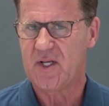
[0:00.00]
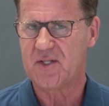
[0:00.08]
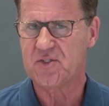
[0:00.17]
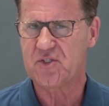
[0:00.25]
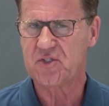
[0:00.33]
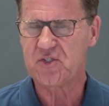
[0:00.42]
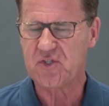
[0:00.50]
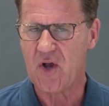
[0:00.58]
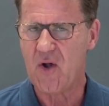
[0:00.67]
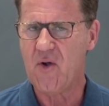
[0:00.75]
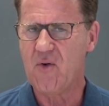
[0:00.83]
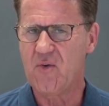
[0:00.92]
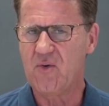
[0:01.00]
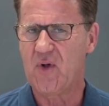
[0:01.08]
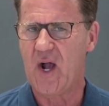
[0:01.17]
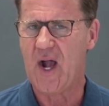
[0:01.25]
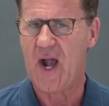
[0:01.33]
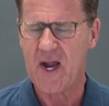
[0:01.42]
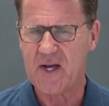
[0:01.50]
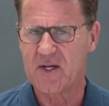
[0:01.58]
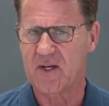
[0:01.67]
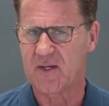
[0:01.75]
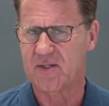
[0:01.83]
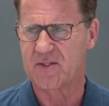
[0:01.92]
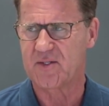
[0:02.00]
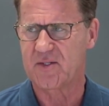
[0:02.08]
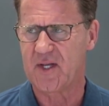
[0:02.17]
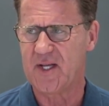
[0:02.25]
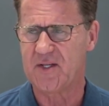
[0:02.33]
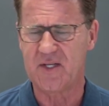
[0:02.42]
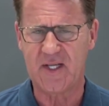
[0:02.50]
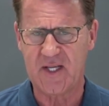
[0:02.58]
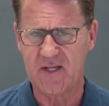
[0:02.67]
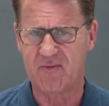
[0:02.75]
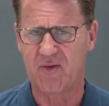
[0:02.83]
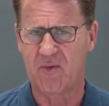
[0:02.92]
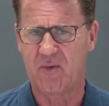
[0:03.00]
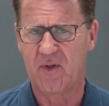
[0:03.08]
and so idolist and evil